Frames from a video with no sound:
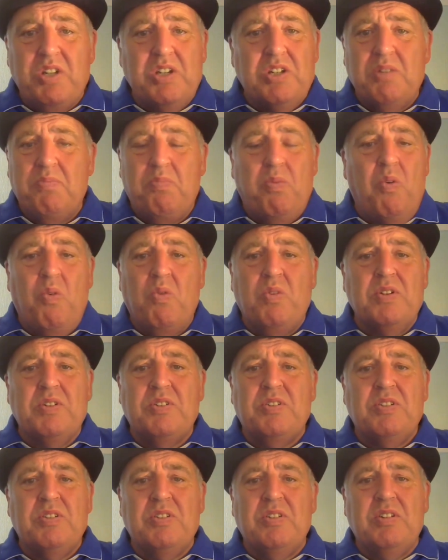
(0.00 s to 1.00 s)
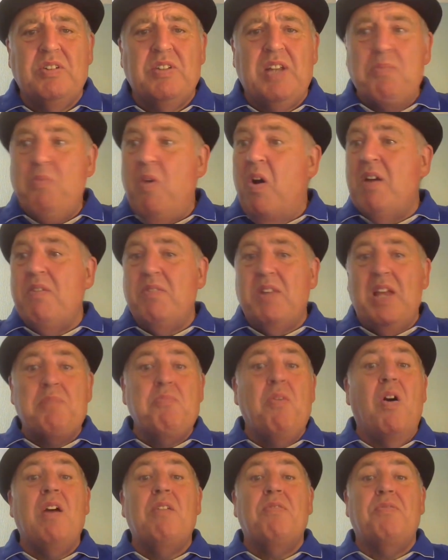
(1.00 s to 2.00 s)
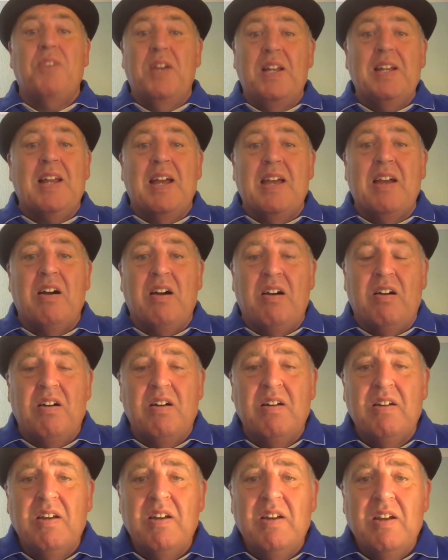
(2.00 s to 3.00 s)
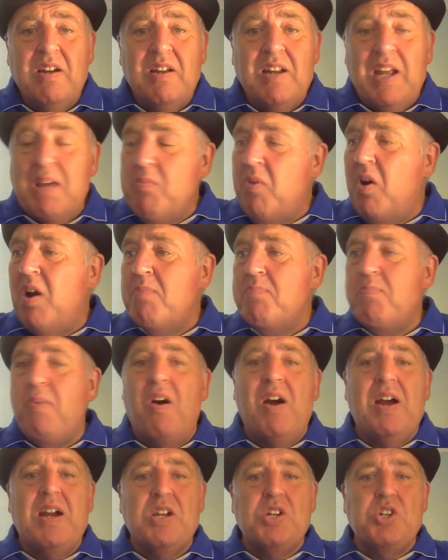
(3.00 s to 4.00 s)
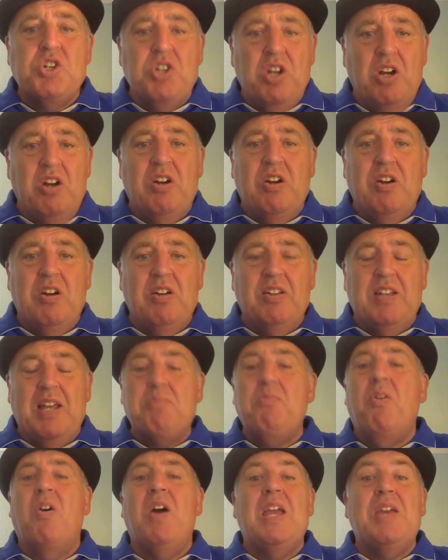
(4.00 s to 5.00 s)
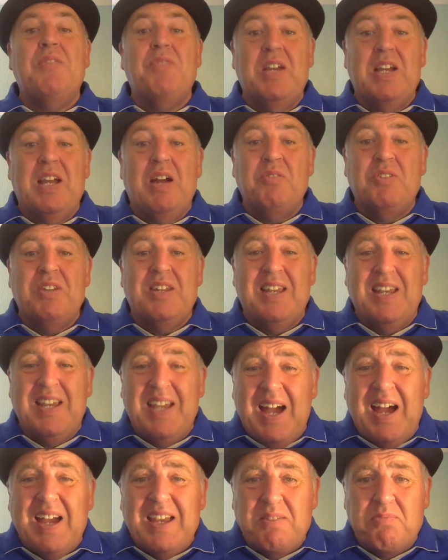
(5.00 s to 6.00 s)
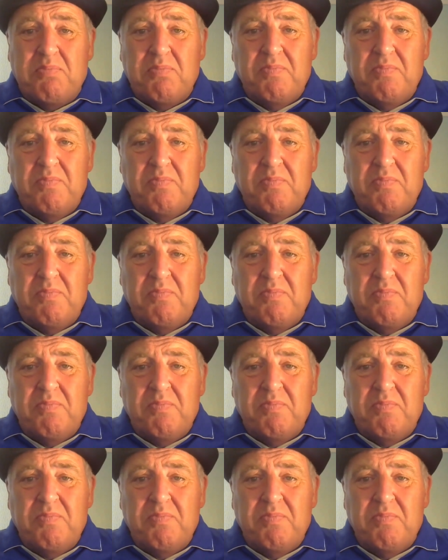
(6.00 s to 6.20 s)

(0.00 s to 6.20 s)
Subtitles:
supporters. They might think they are. They might buy a shirt. They might even go to the game.